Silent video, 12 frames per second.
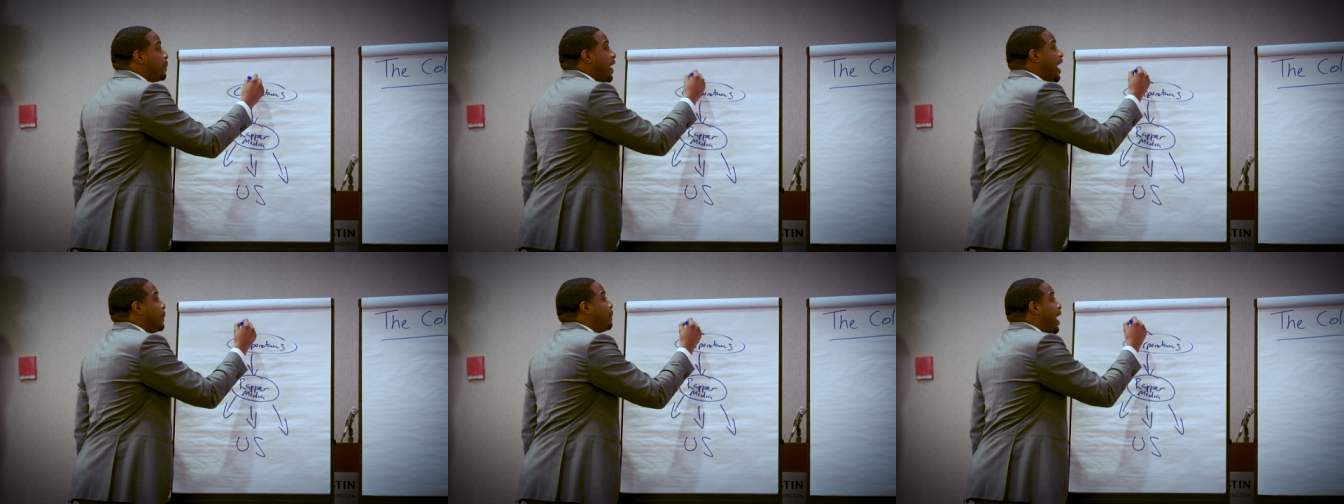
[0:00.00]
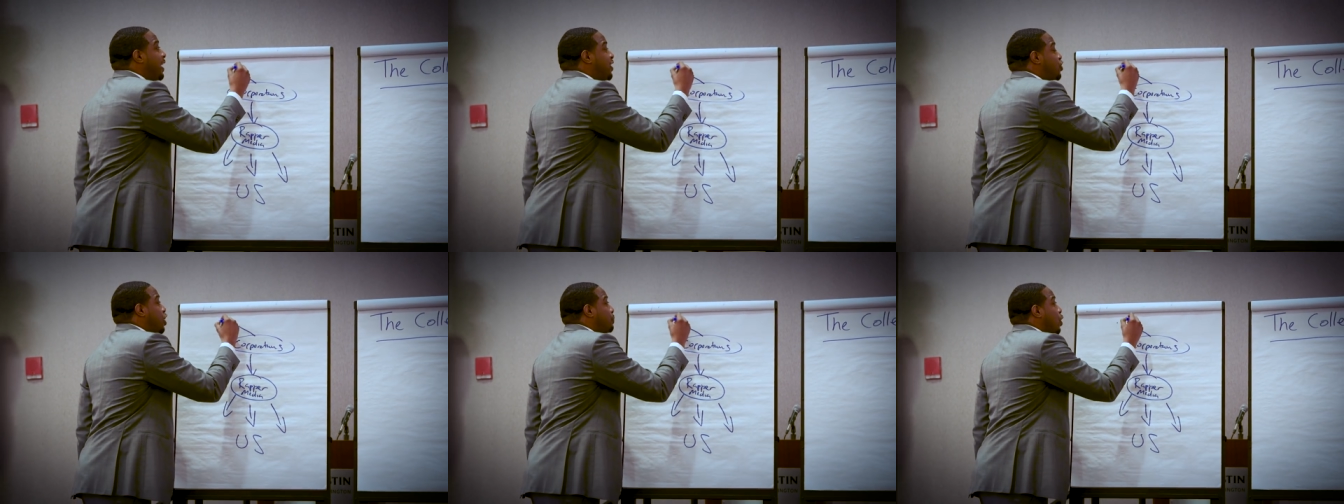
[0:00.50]
and paid by
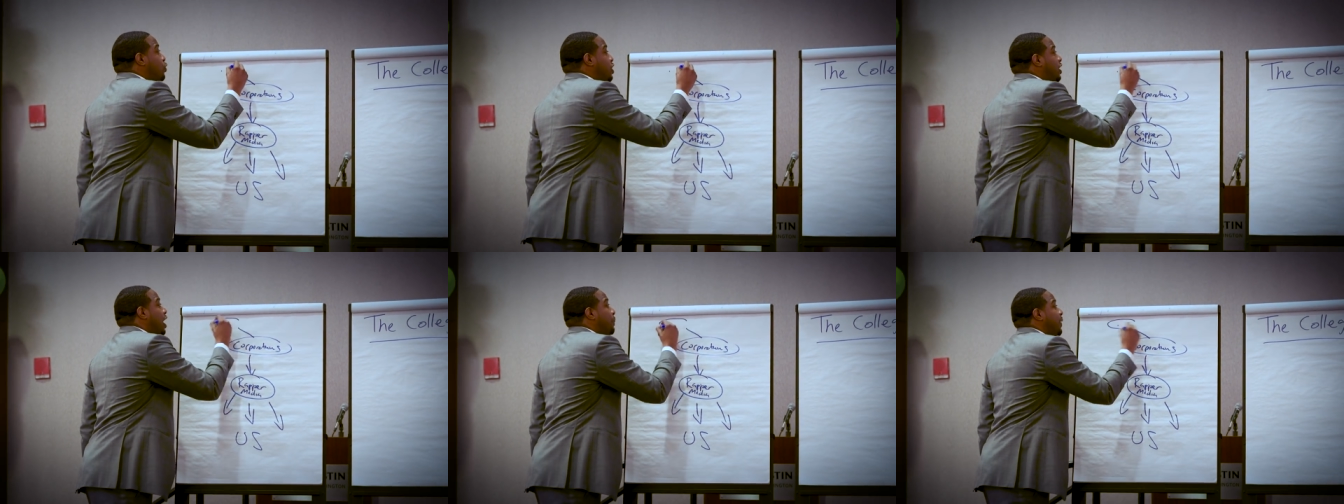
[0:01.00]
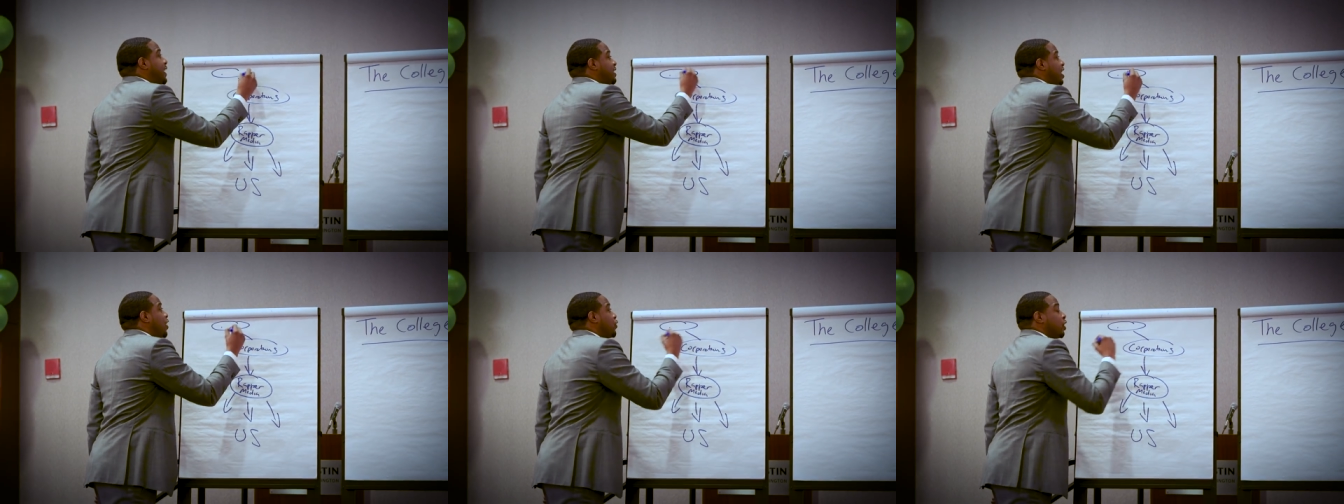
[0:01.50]
distribution companies
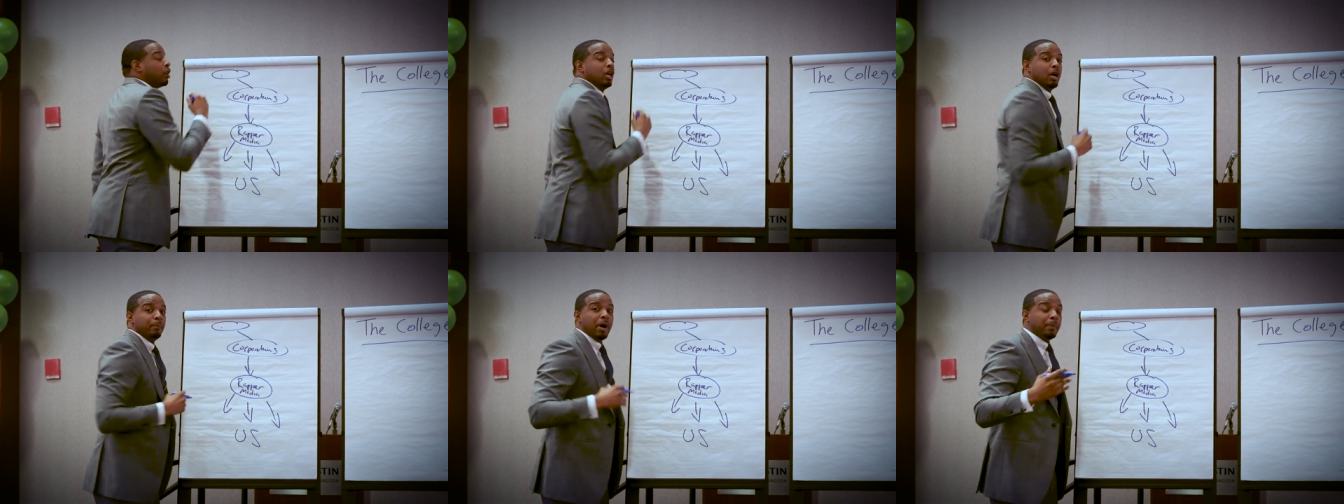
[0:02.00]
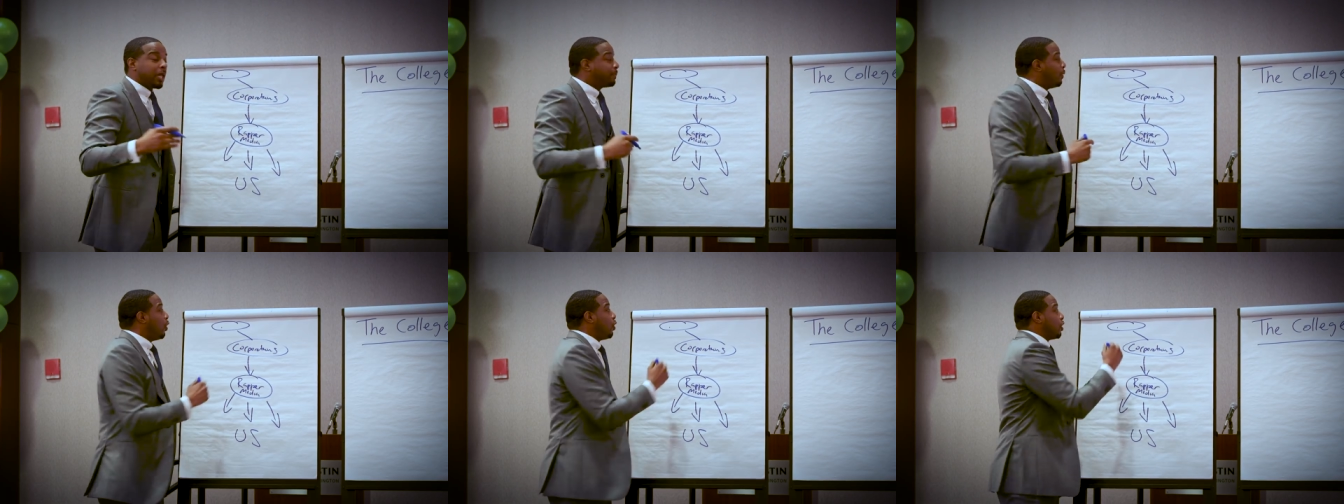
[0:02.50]
and other public
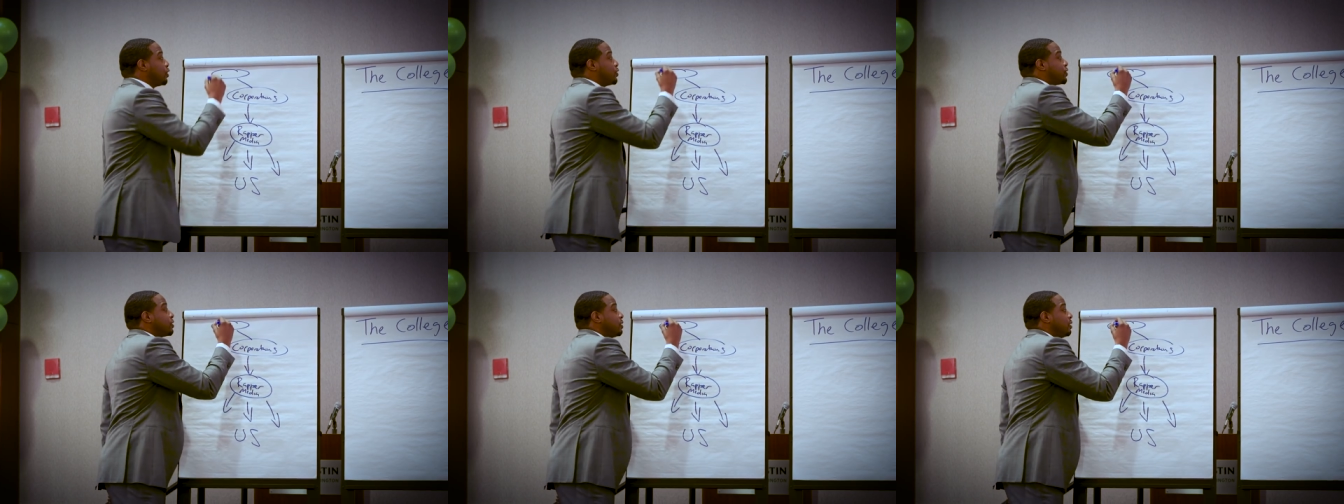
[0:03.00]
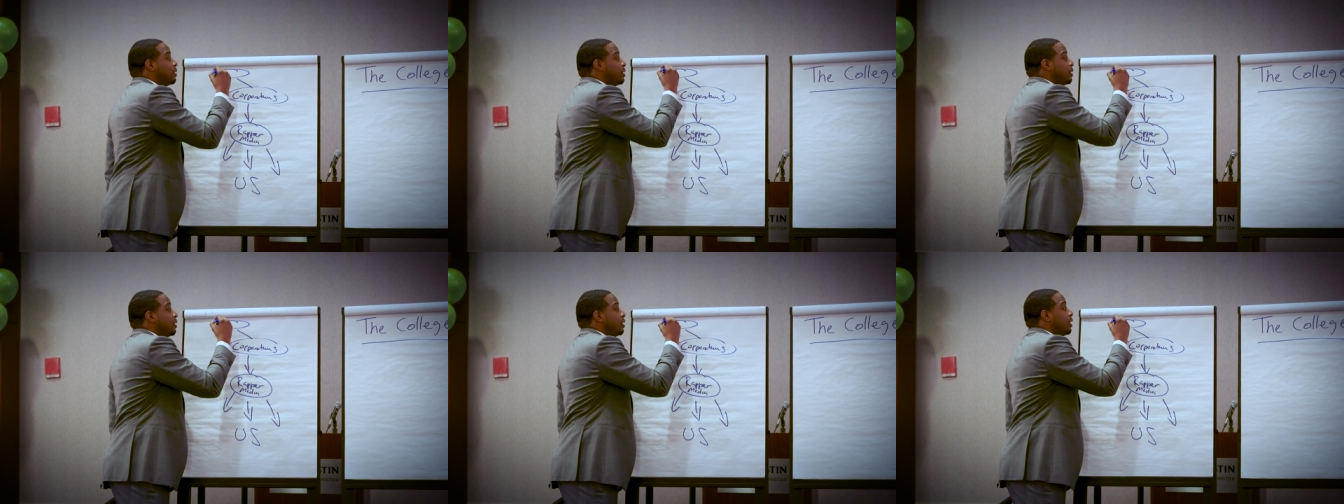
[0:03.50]
boards,
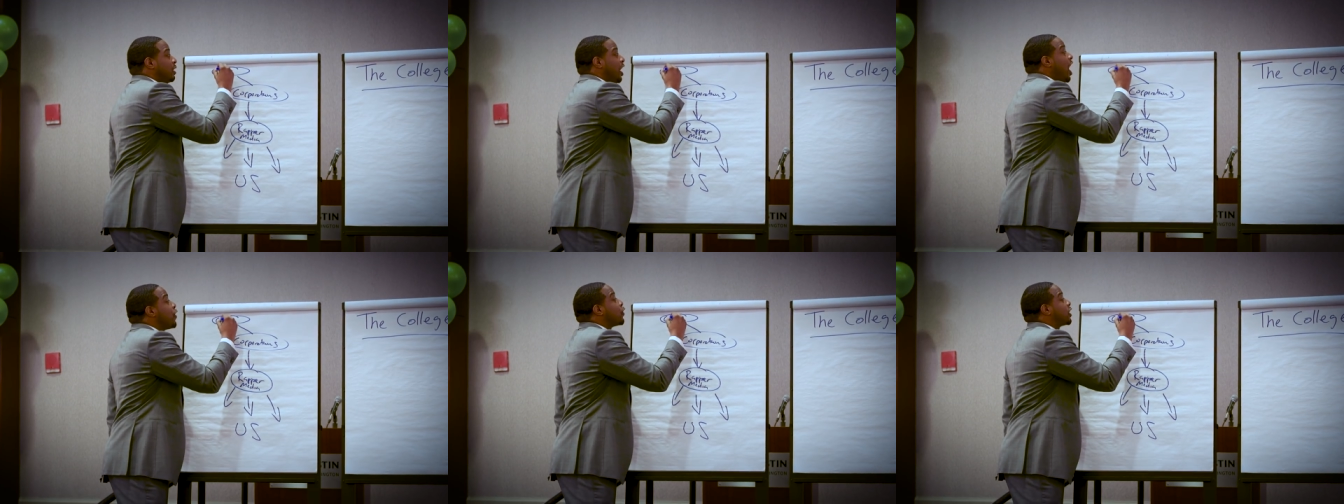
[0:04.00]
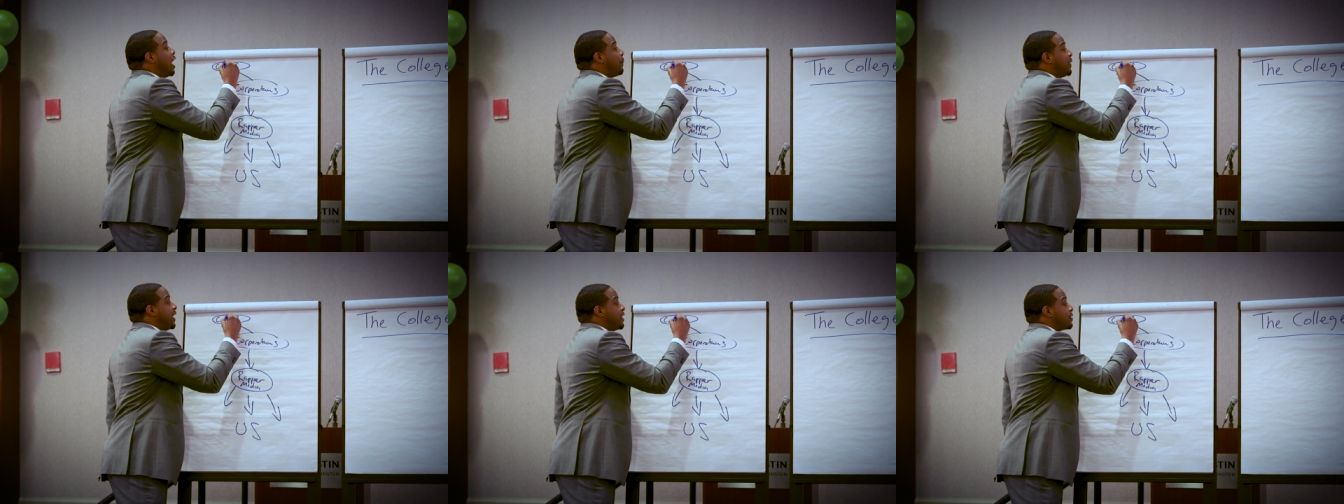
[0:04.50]
other
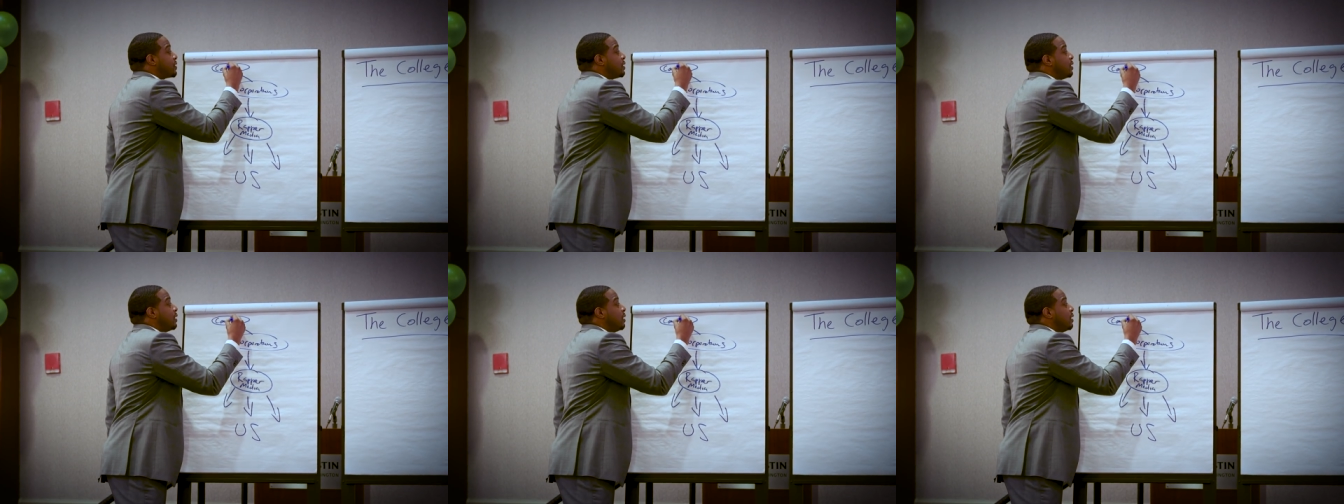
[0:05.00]
companies.